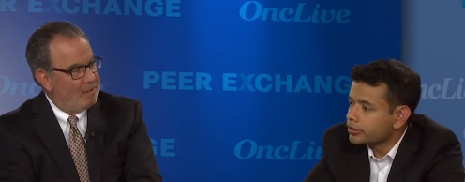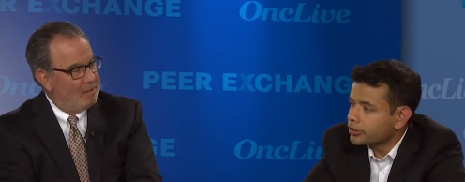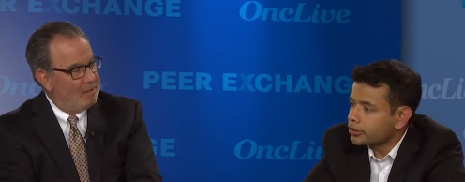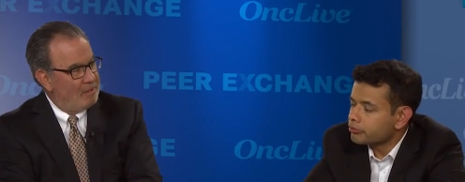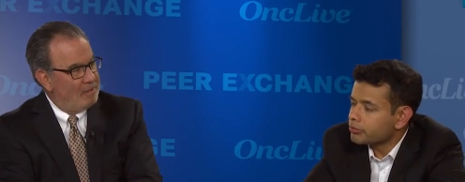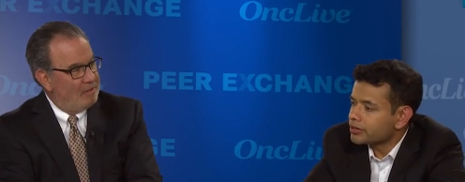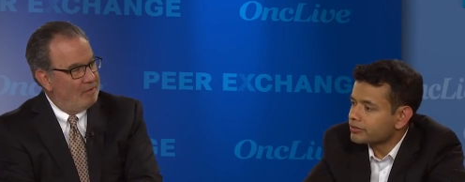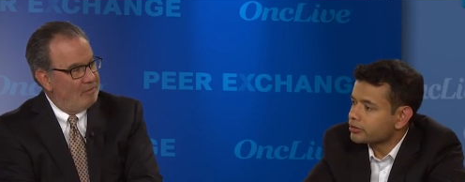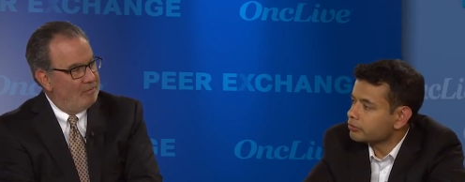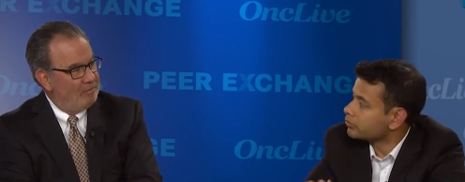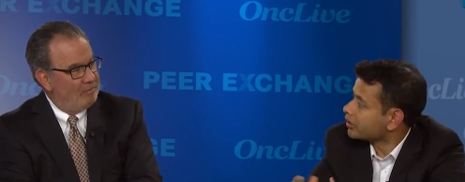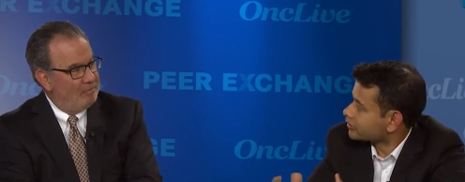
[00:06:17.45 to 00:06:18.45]
Speaker 1: it may
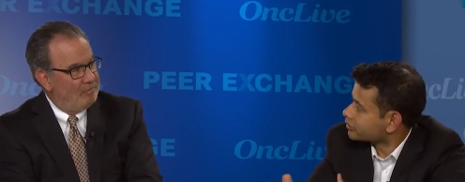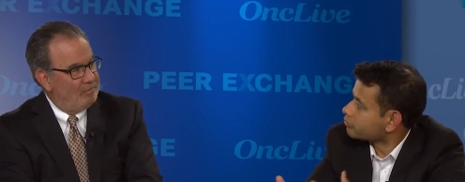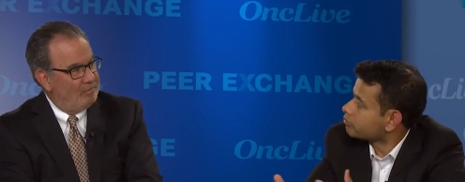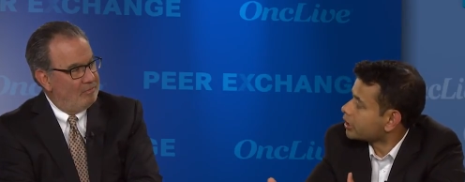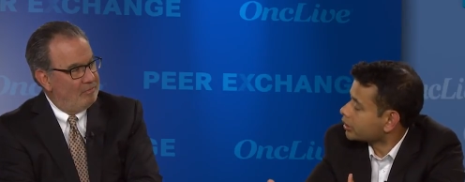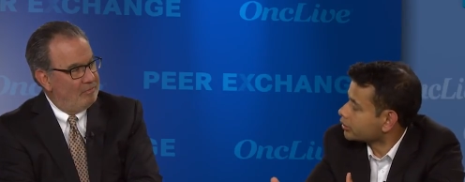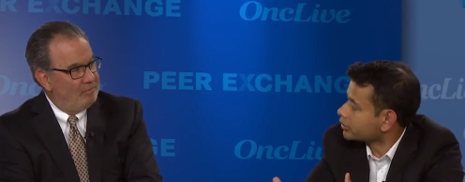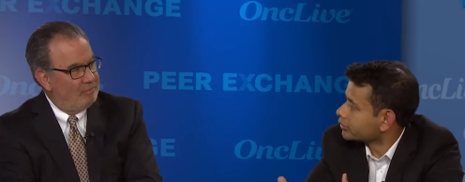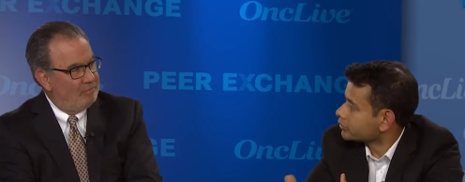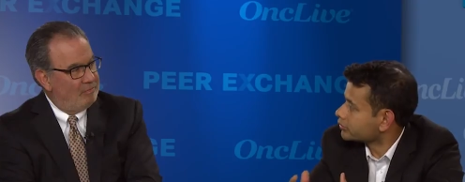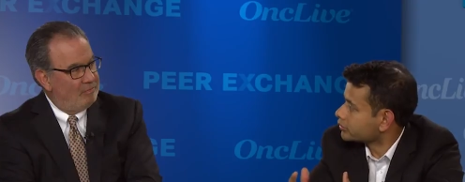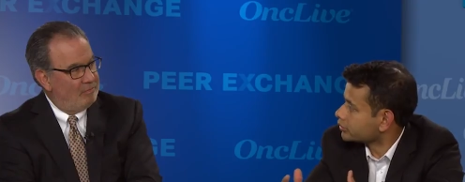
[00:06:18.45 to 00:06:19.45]
seem less
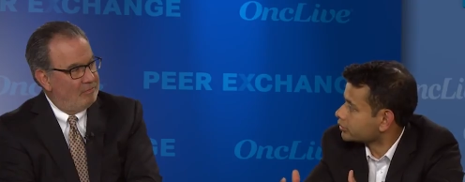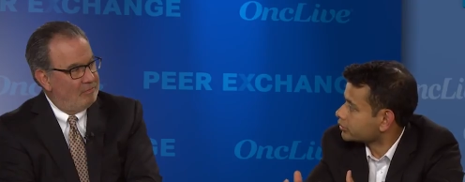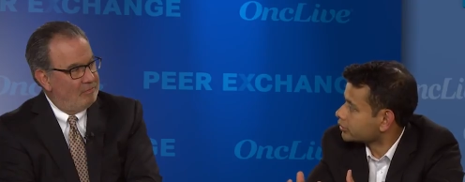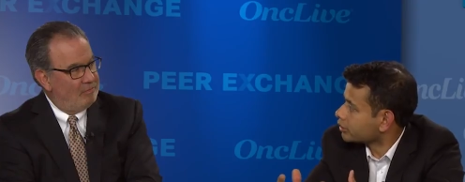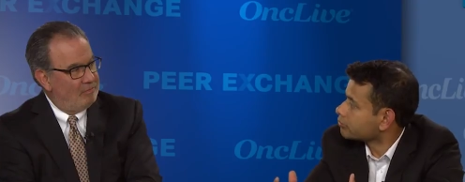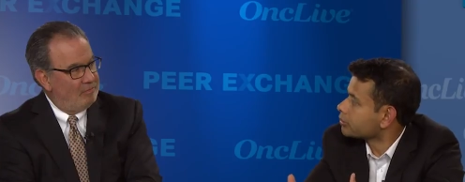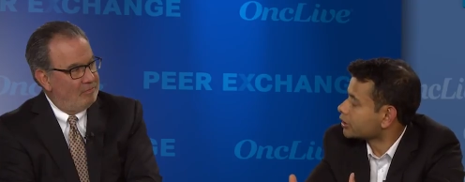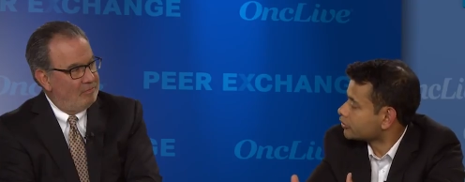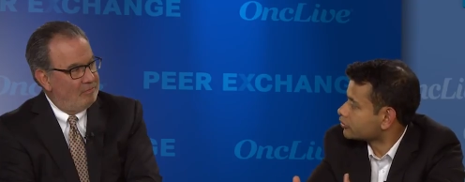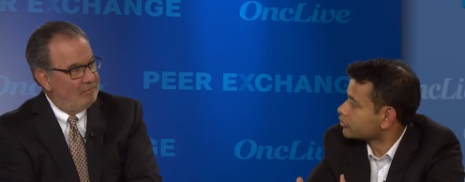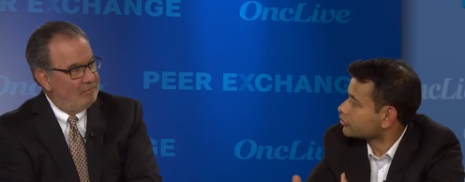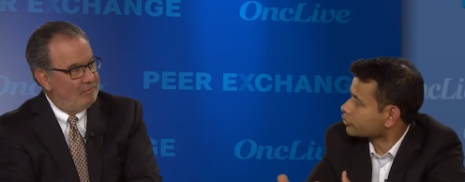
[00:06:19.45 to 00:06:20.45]
compelling to get
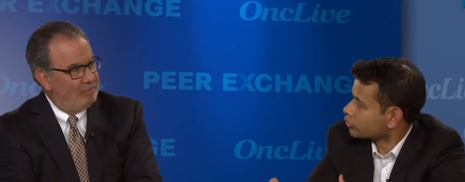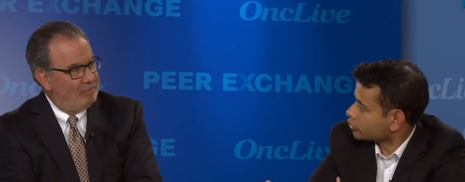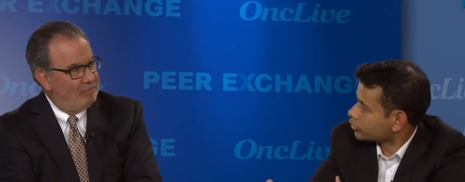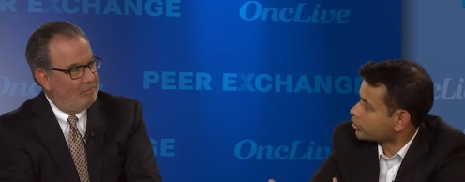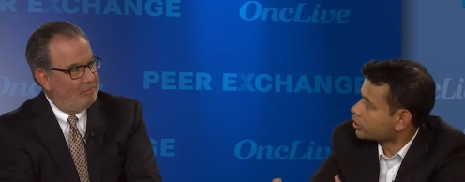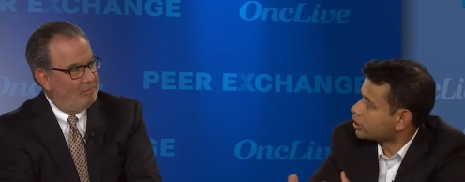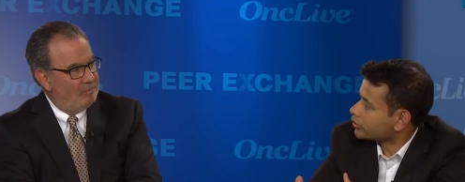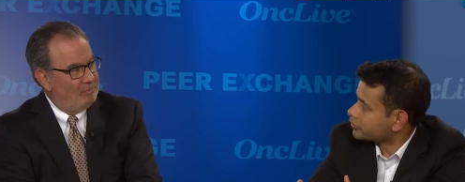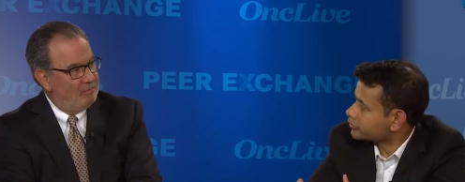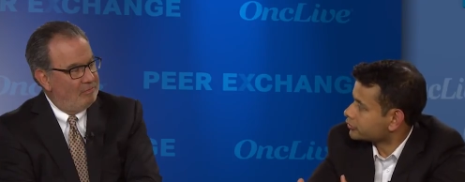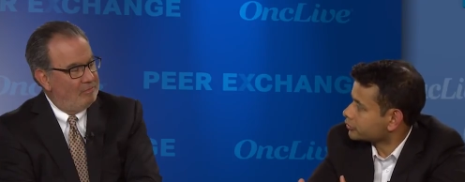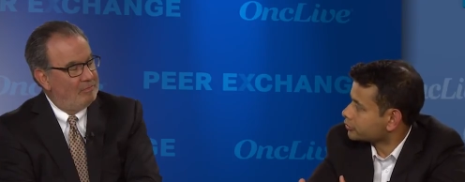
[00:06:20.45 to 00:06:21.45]
patients early on
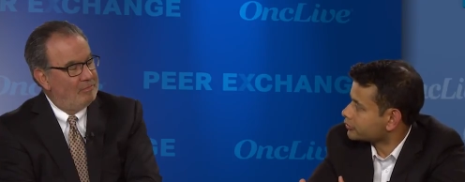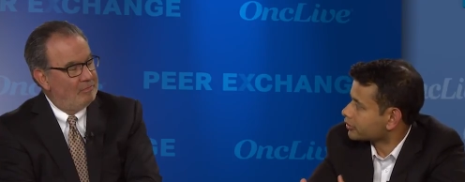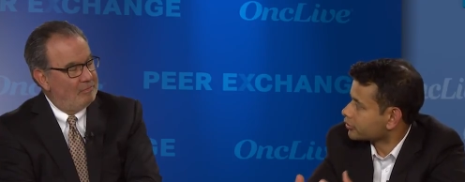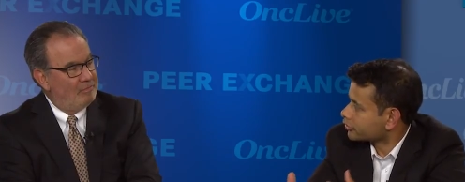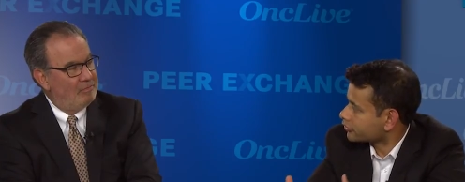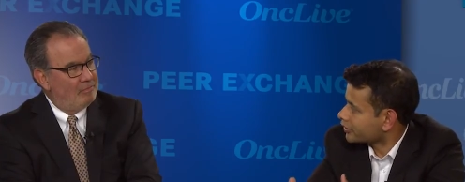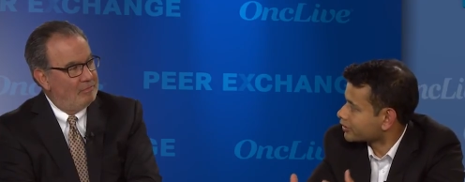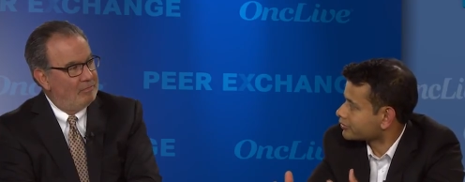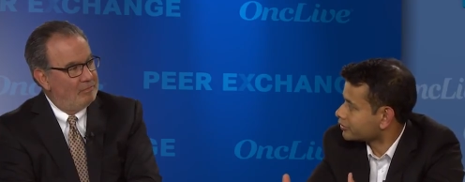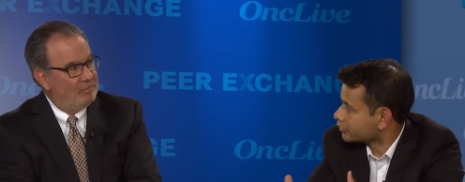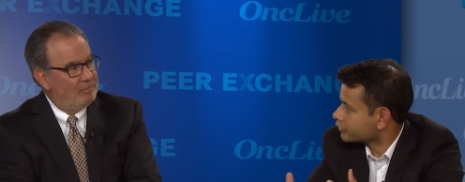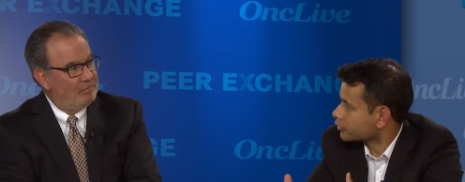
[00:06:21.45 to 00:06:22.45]
to centers of
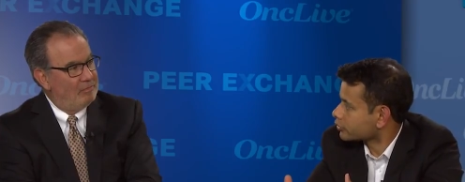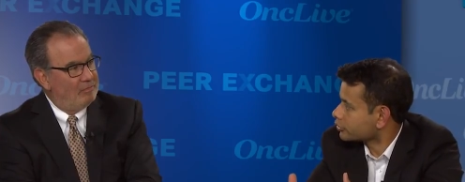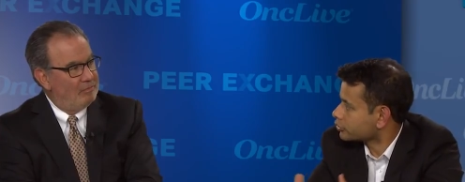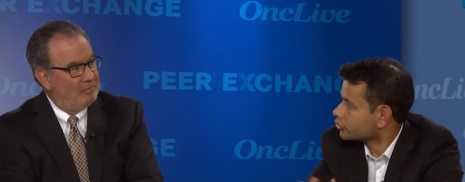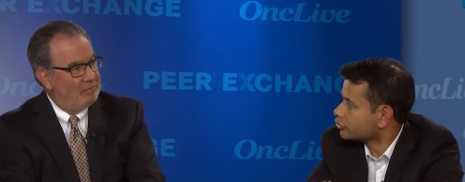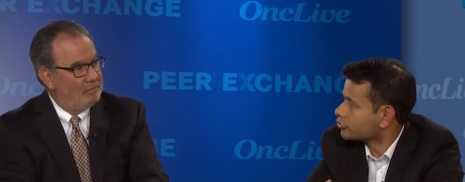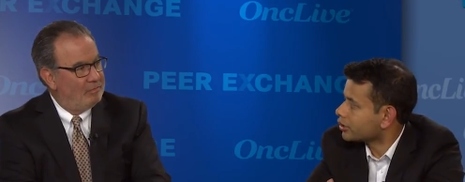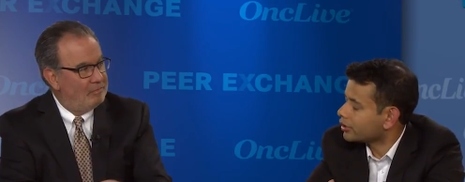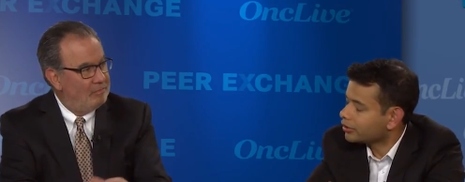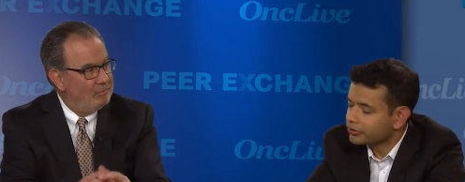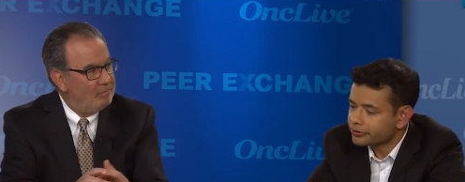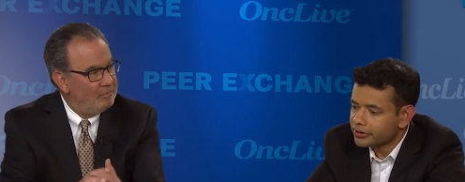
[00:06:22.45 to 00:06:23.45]
excellence for clinical
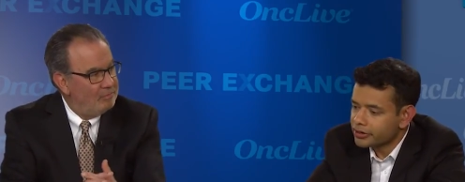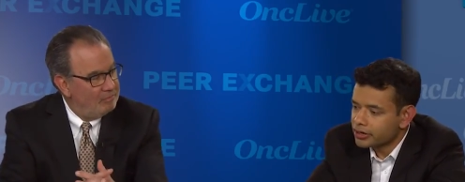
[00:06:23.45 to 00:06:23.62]
trials.